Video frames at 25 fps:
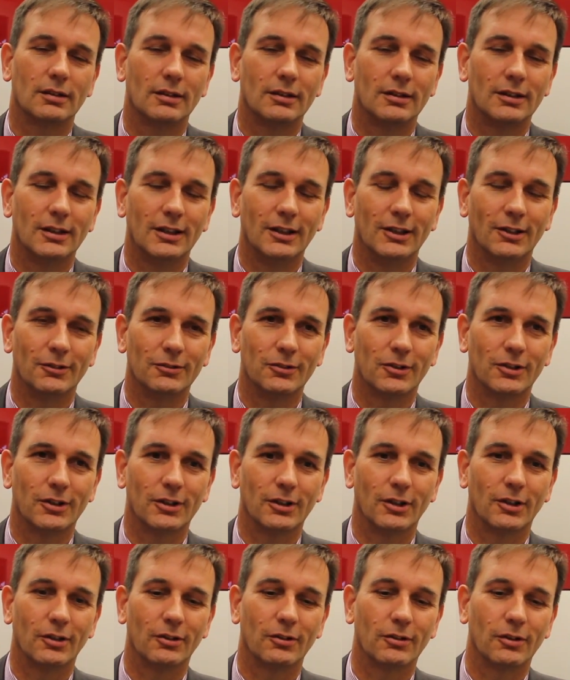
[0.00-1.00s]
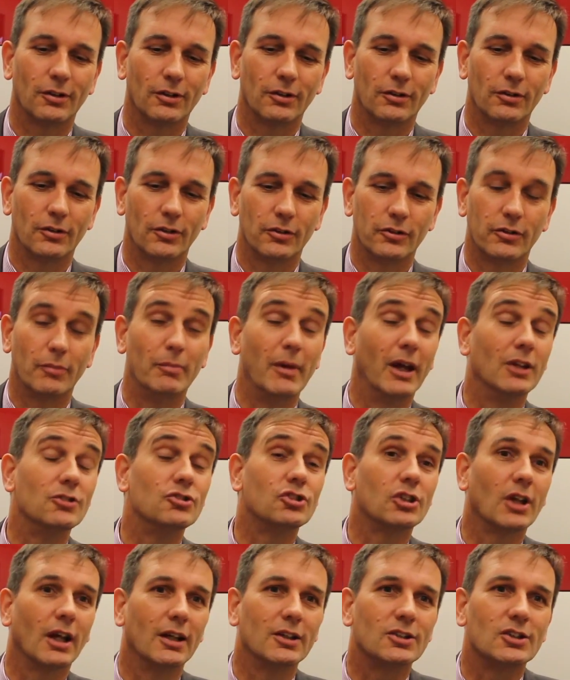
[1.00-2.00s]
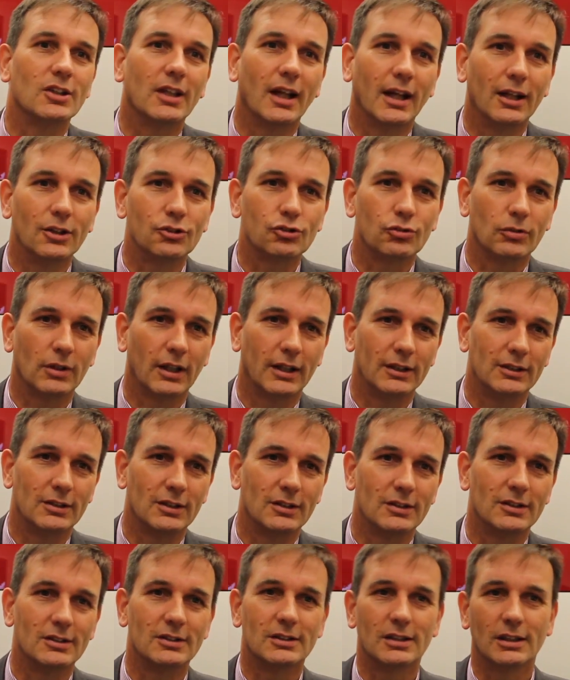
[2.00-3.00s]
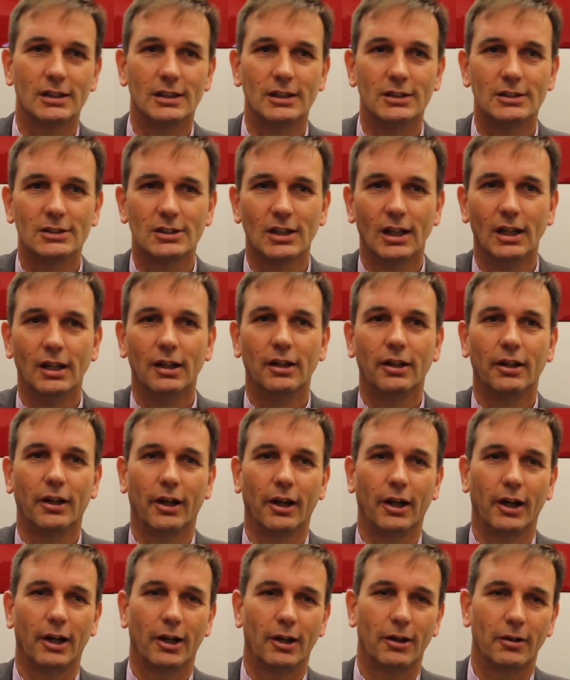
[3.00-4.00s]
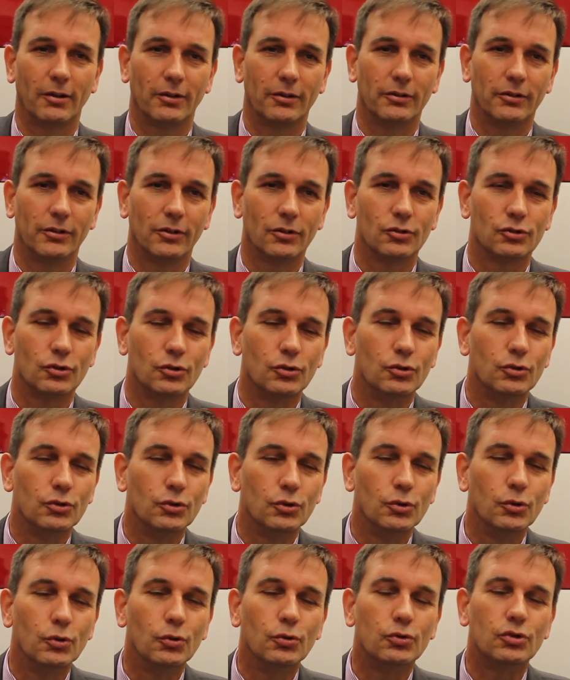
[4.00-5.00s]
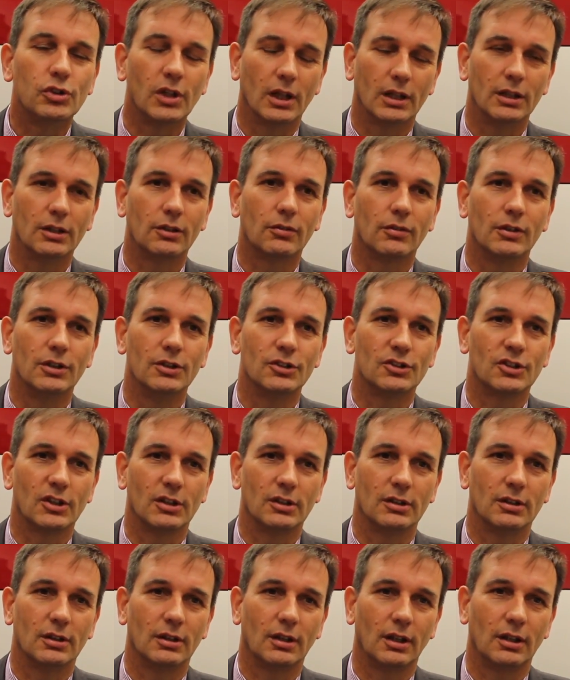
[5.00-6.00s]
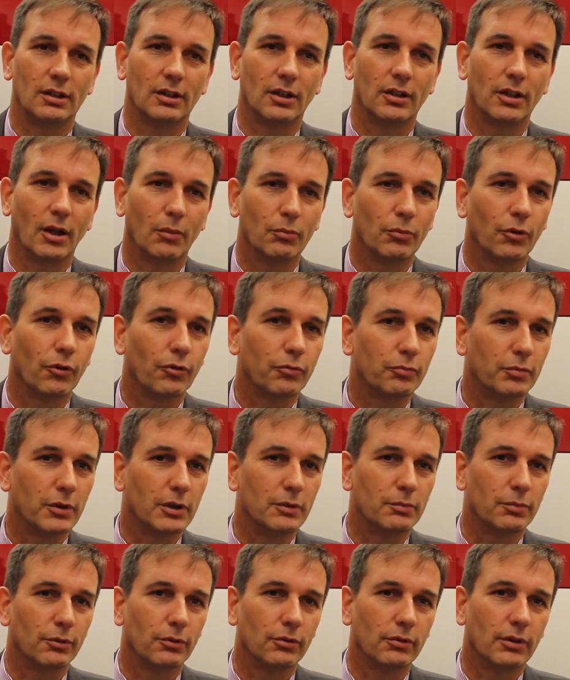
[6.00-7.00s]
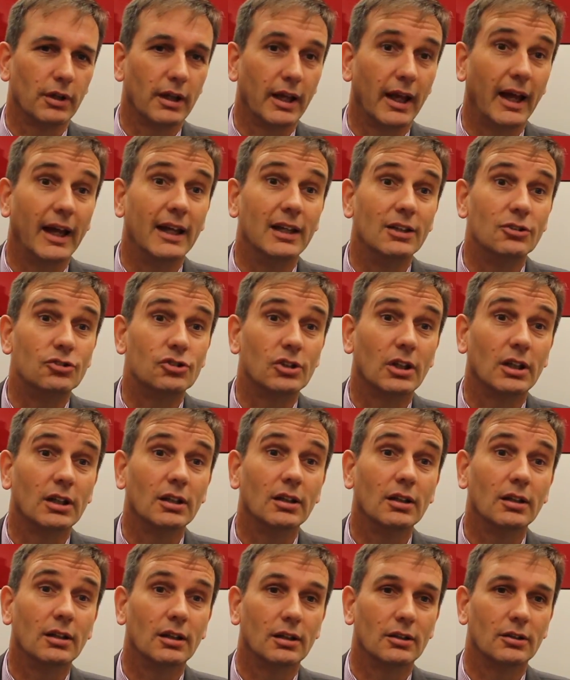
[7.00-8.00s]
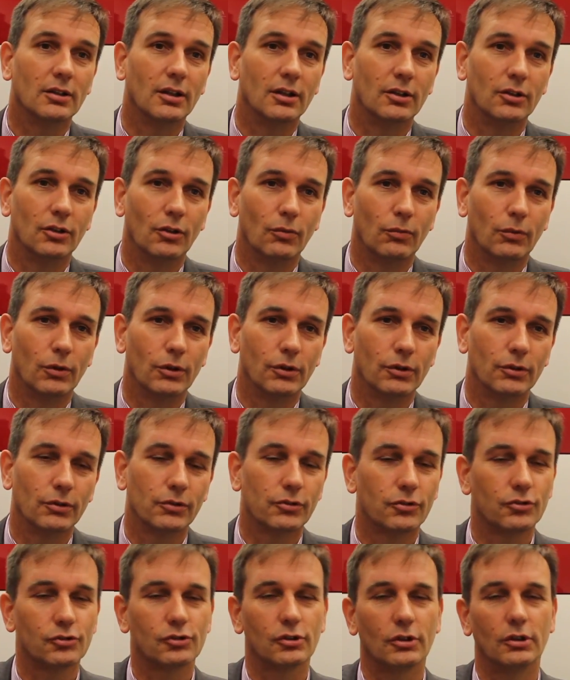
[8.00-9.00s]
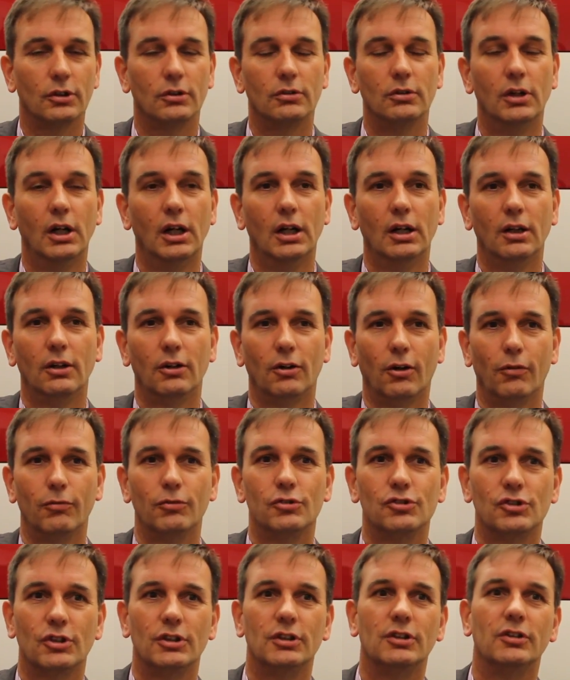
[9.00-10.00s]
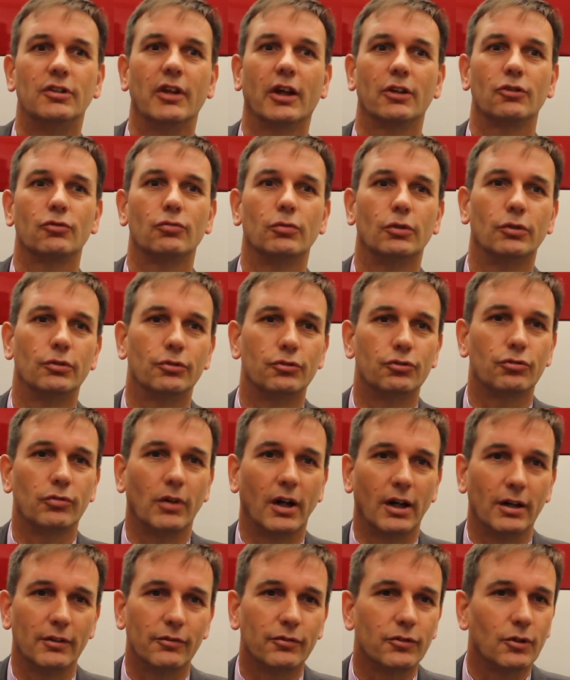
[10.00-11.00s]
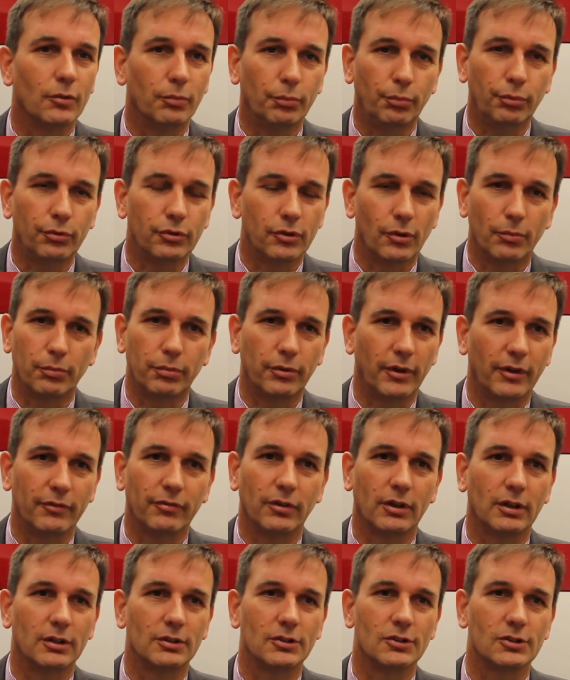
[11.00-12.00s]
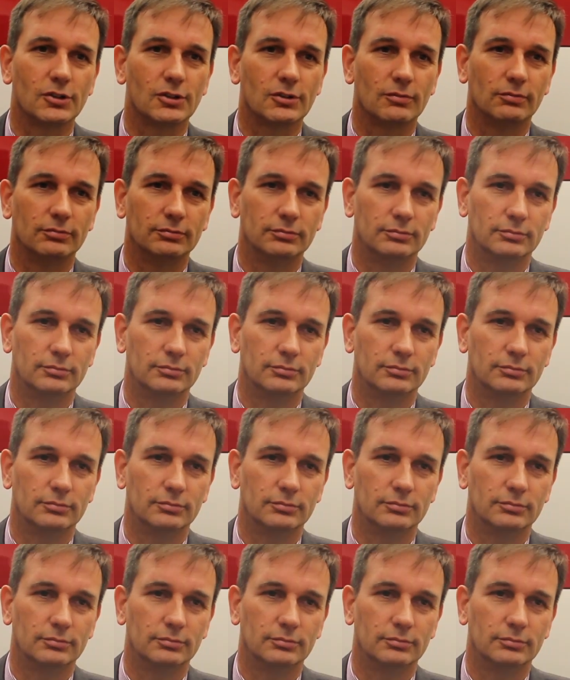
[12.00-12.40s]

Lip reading: you know, the dementia is an age-related disease. There's a huge increase in the number of people aging in the world. So obviously that will drive the prevalence.